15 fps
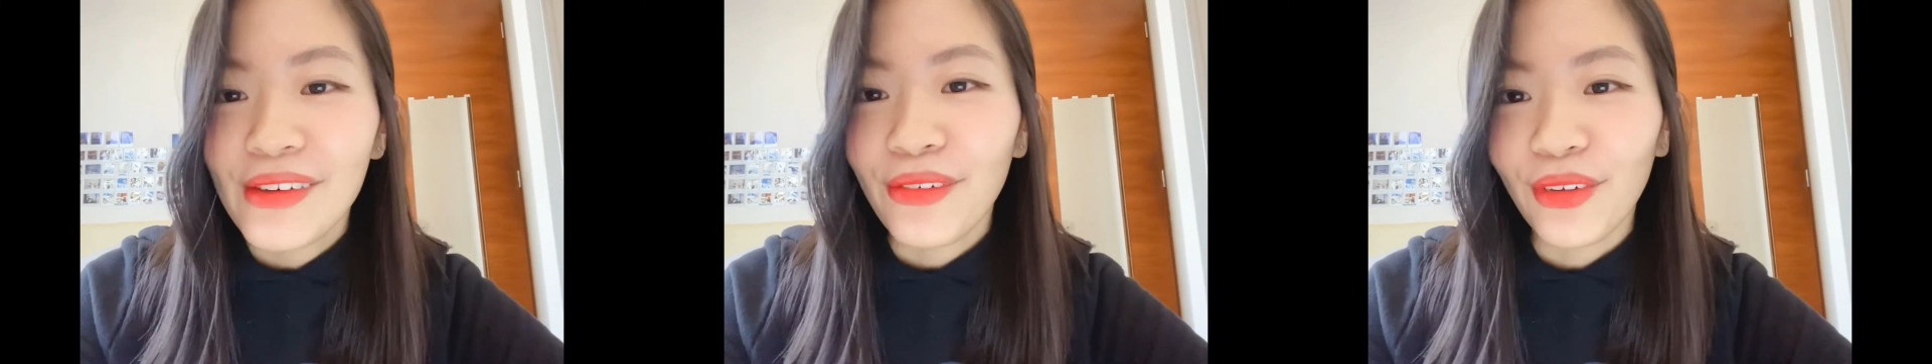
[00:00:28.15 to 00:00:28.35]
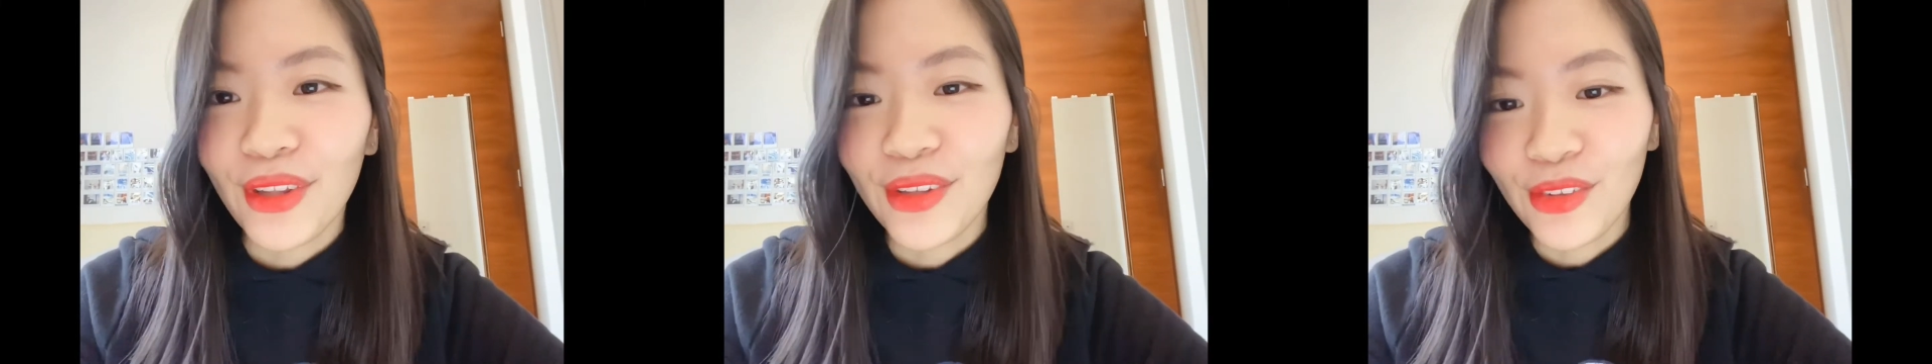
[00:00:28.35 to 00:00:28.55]

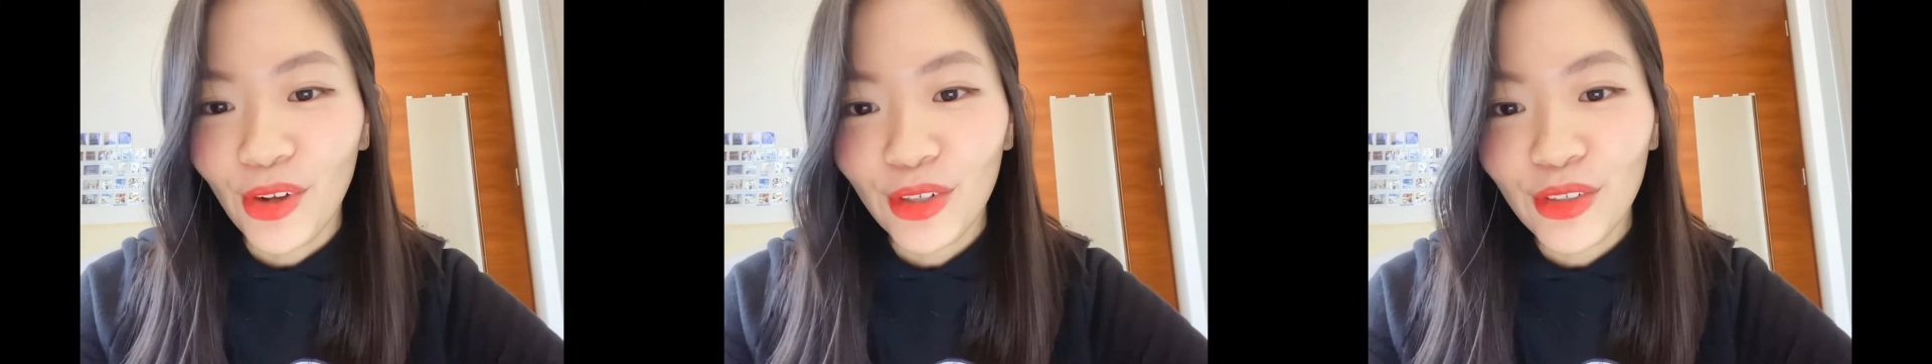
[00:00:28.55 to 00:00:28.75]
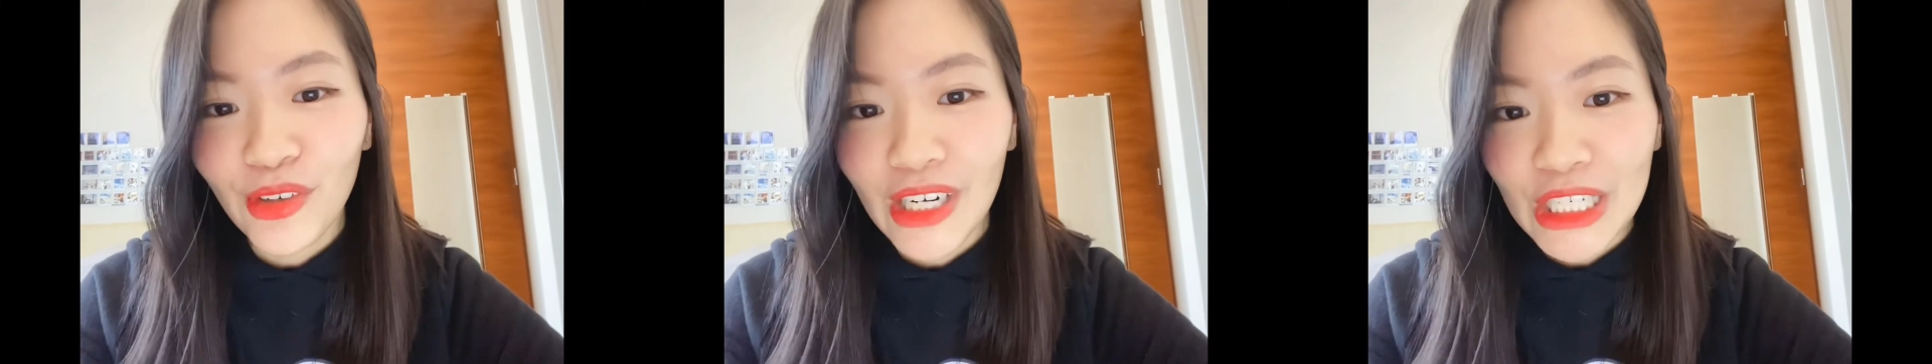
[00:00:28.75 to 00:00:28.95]
for the
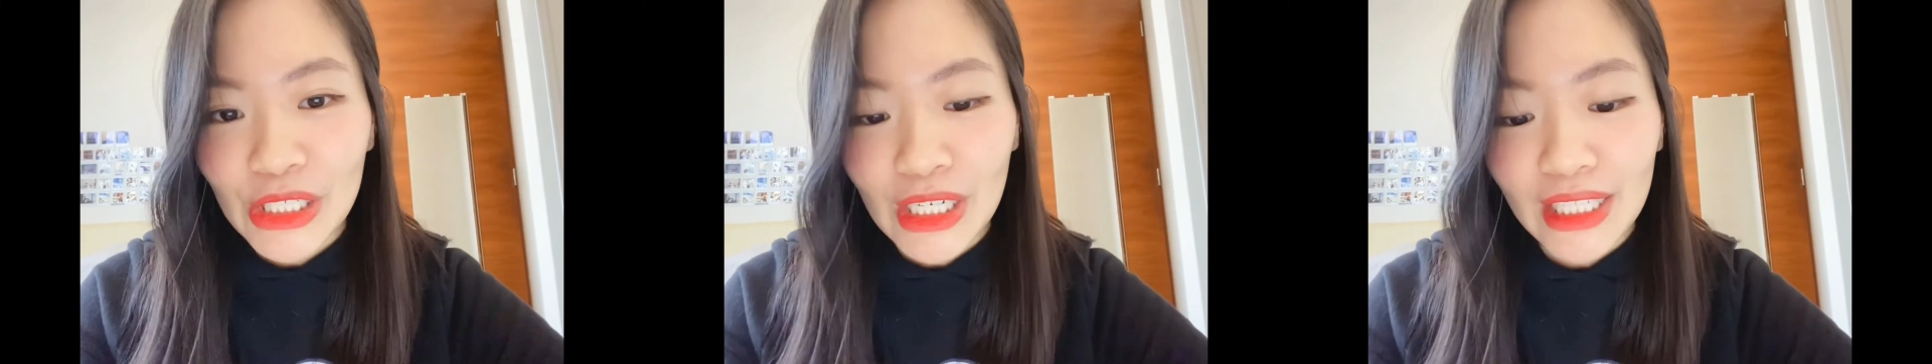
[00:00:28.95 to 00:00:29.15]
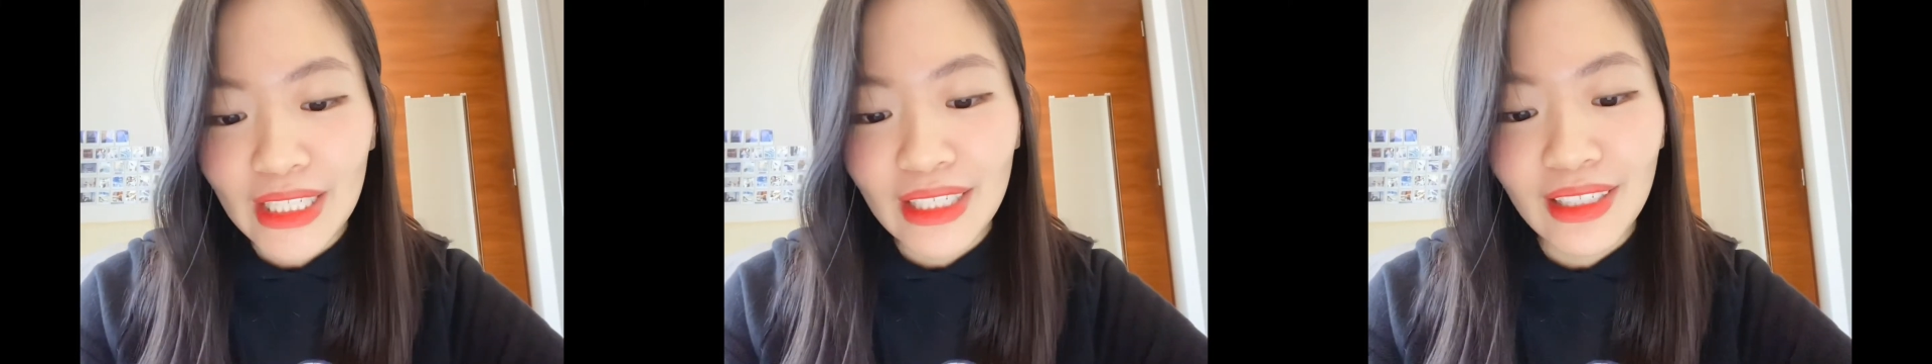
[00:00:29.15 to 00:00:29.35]

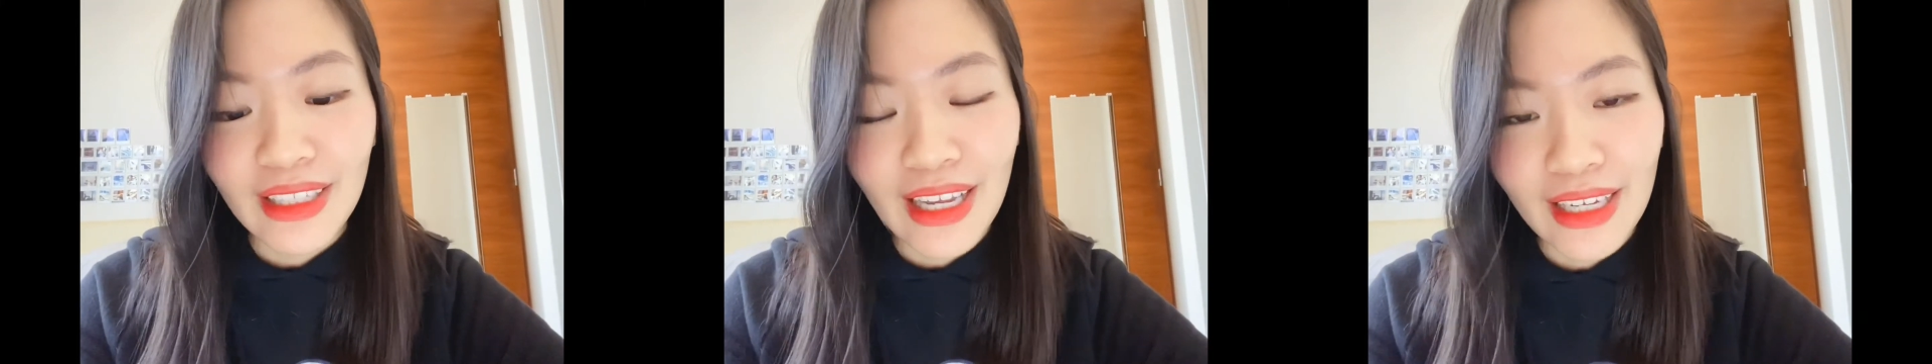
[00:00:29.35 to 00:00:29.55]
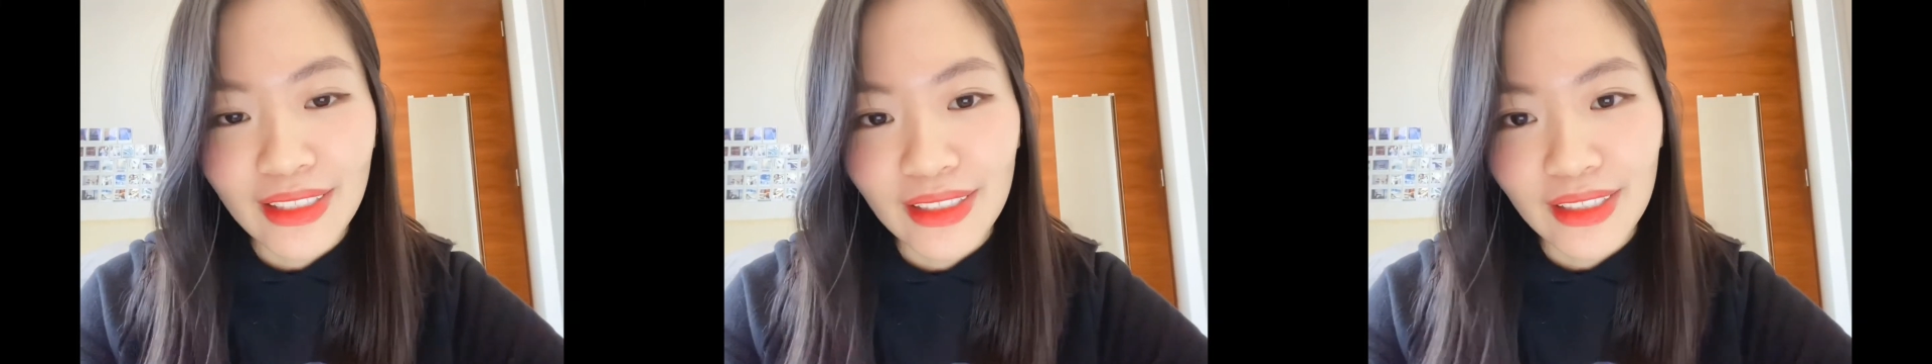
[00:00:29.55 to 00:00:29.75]
non-graduating
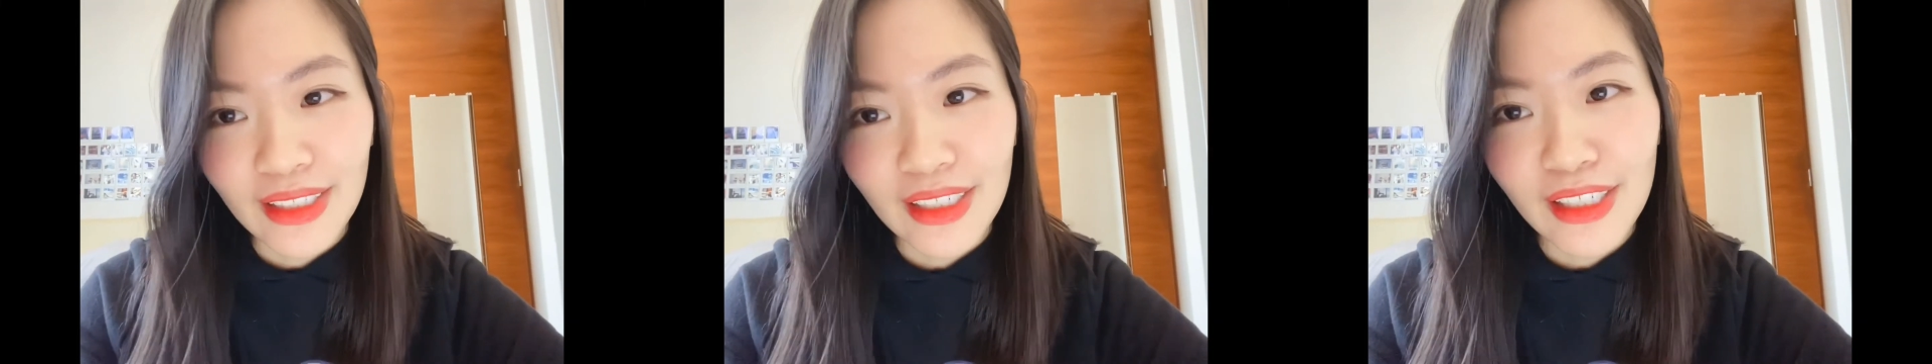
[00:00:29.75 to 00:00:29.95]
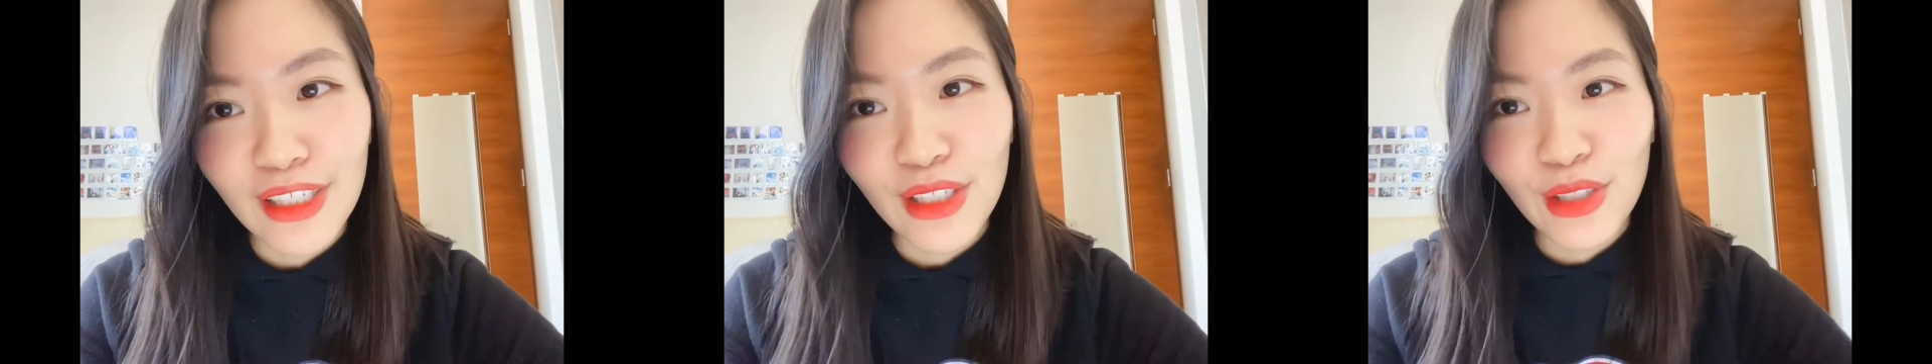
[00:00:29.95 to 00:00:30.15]
classes.